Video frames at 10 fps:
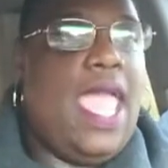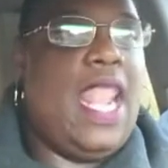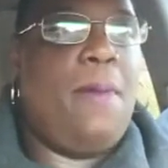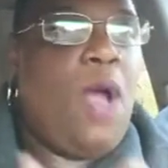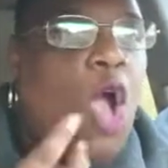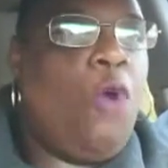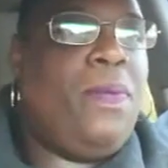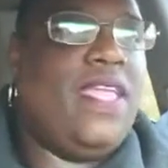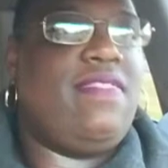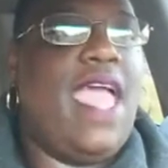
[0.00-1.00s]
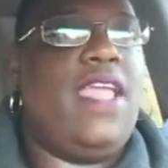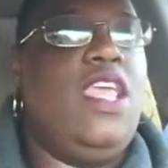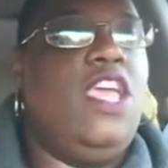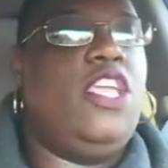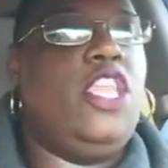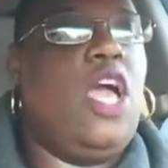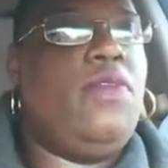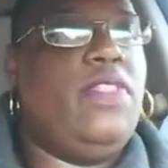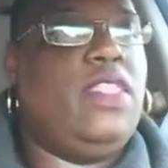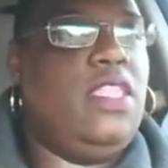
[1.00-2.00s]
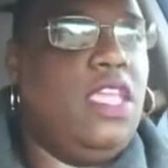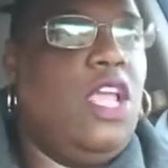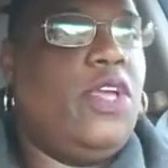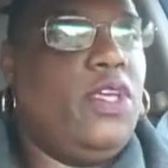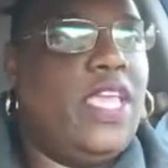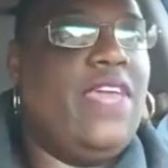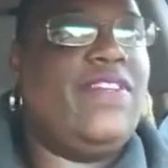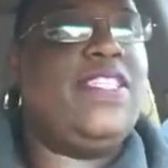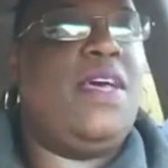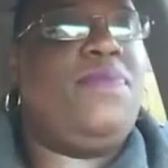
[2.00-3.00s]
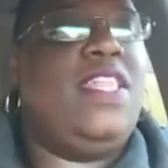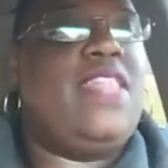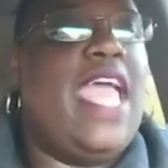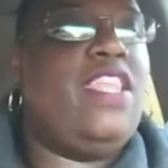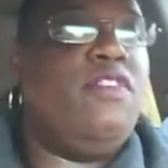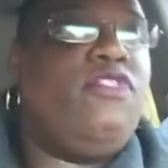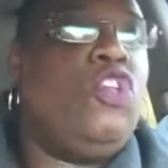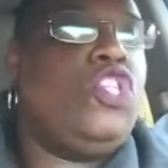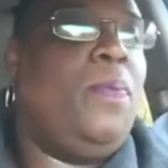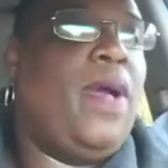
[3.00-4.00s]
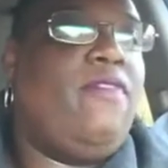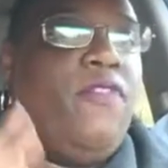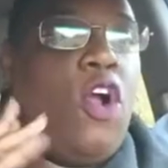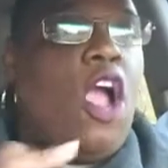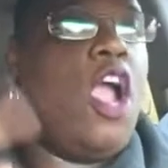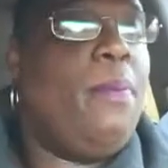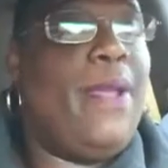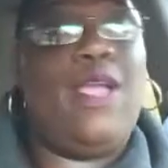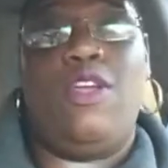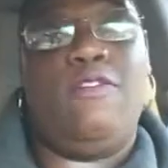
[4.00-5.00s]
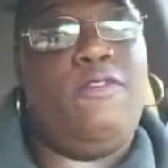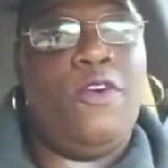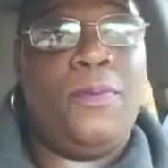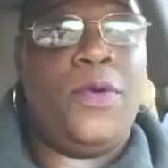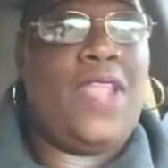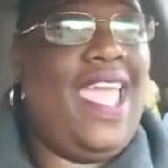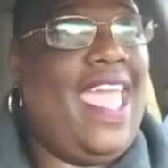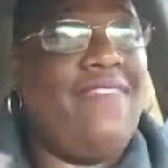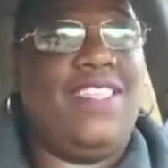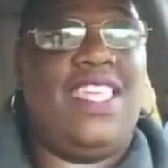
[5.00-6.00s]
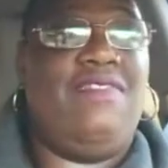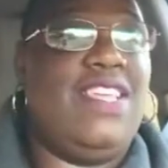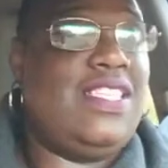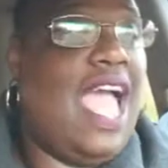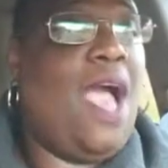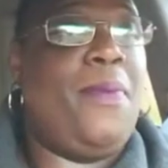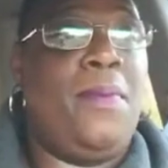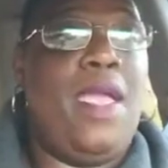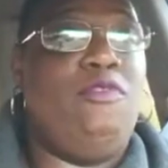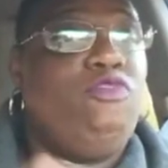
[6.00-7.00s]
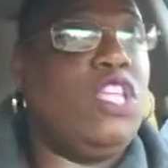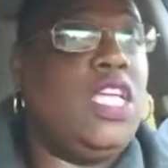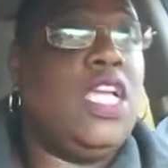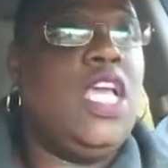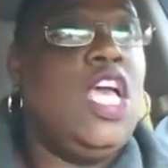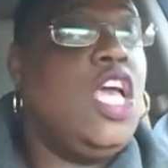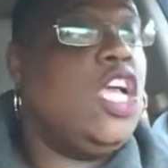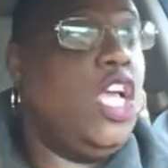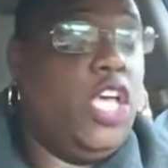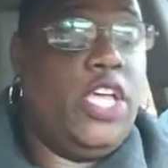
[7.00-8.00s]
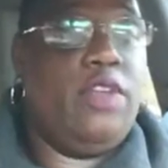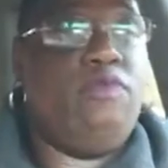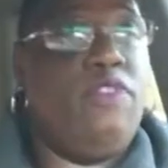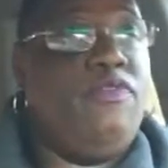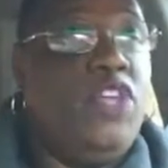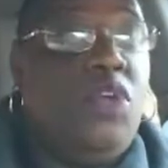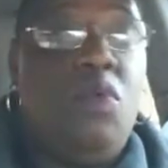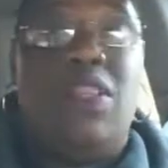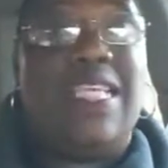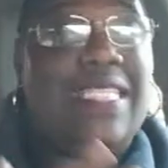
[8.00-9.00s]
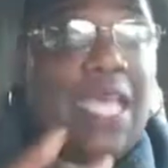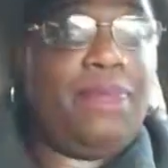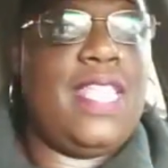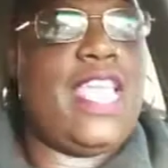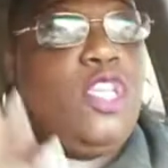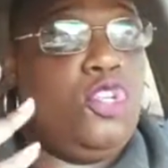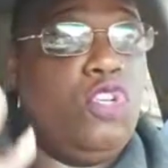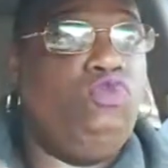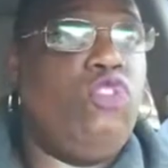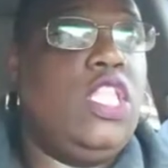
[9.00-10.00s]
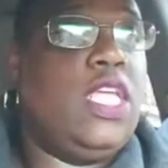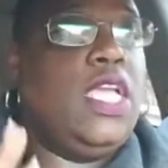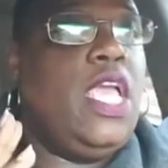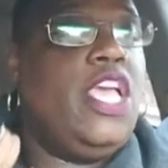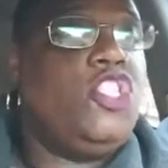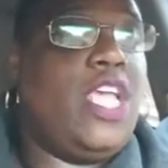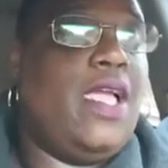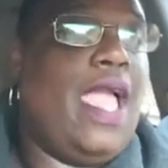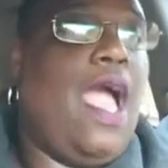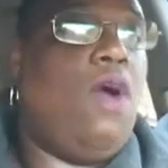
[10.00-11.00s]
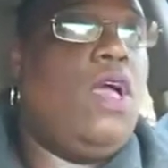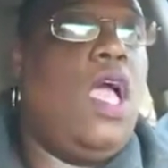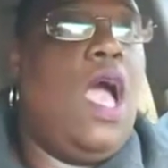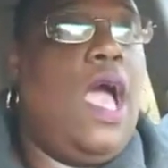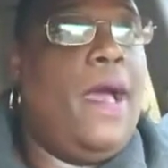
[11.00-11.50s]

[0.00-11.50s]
And I'm hoping that, he'll give us something that in the future. But for Heartbreak on a Full Moon, I have to give this album a really good review. It's something that you should really check out,